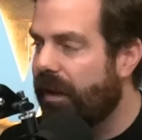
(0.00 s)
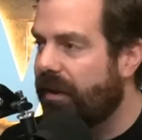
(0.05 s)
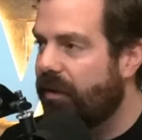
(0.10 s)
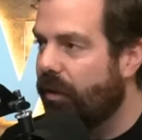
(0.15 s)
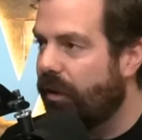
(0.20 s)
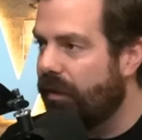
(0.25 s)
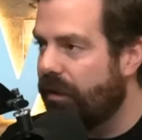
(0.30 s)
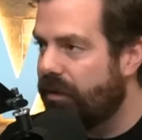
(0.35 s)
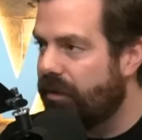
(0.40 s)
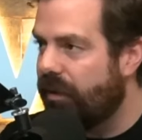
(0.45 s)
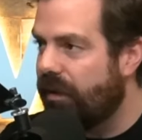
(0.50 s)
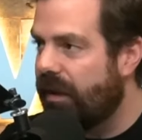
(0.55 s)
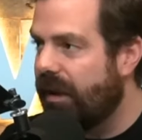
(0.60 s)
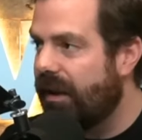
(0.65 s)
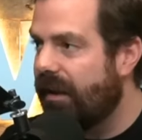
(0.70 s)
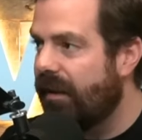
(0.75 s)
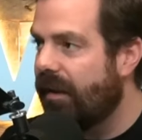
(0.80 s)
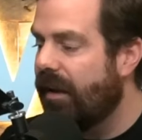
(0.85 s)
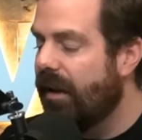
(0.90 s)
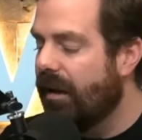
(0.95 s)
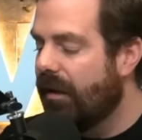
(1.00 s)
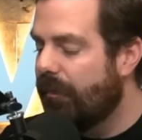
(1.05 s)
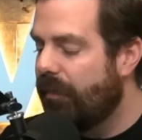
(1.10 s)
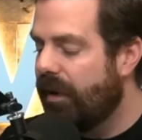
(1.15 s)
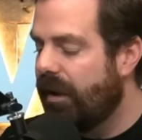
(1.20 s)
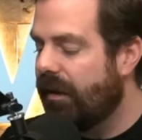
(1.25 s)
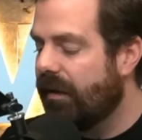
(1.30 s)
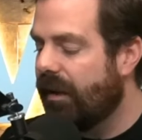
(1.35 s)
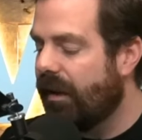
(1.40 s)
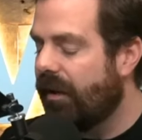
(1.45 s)
my toiletry kit
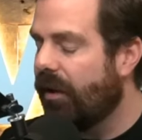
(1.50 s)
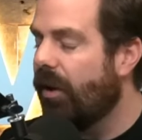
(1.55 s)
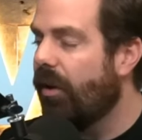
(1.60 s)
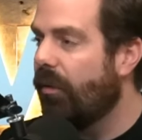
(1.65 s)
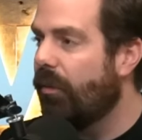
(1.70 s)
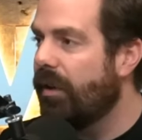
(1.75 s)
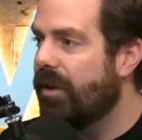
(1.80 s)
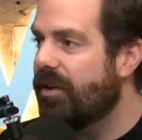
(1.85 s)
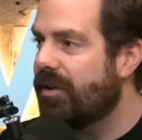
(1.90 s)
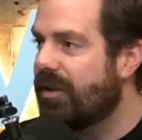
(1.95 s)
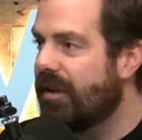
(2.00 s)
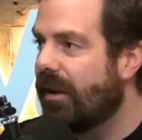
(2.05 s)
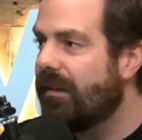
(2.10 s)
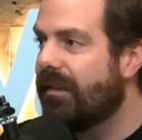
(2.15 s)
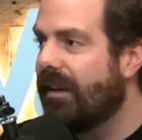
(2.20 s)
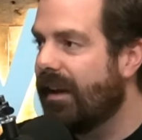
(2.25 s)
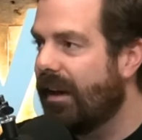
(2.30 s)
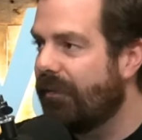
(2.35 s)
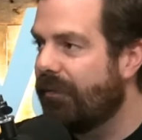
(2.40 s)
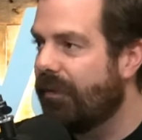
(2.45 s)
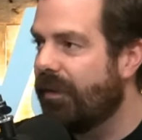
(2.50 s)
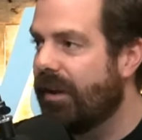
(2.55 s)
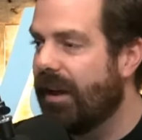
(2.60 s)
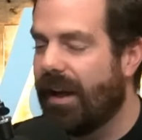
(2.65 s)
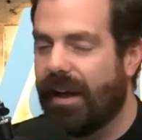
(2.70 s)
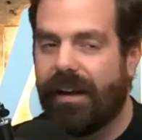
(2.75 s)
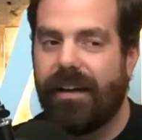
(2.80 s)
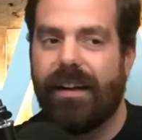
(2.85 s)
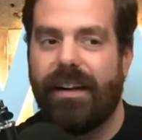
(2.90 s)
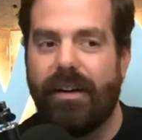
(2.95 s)
being like, oh, which stud did I
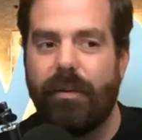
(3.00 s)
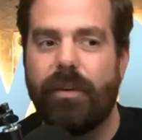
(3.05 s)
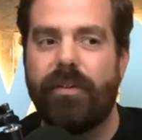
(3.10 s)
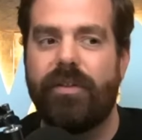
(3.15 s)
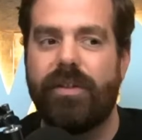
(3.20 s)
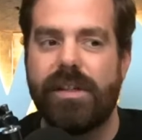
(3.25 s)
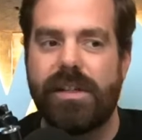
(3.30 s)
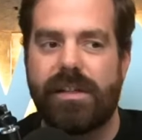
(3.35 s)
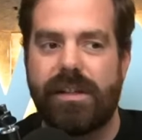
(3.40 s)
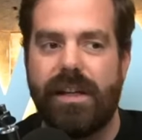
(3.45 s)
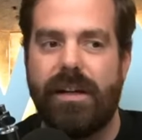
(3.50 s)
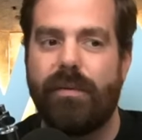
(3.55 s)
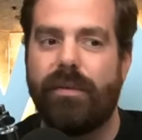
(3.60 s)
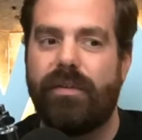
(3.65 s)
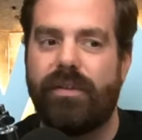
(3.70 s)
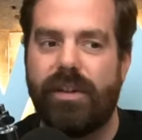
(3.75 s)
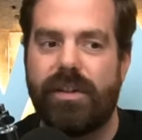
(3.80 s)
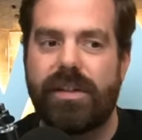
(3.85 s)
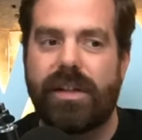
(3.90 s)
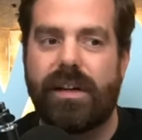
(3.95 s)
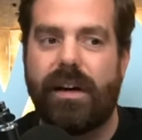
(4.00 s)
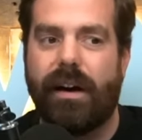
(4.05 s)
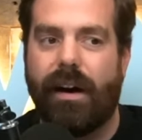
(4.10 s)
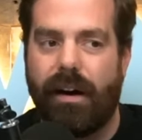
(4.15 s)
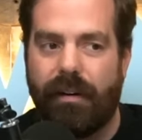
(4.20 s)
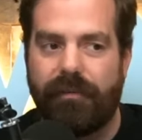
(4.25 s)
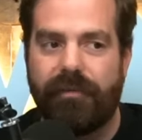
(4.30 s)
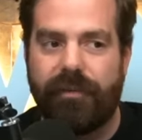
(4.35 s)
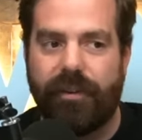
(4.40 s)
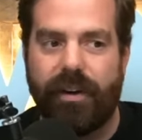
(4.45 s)
forget? And it was just
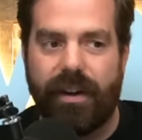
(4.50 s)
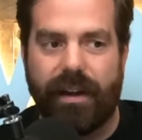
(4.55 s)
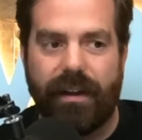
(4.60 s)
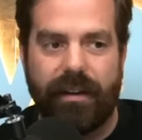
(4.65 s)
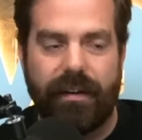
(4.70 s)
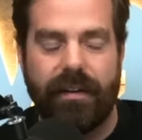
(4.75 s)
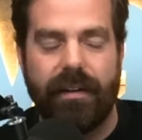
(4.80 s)
comforting.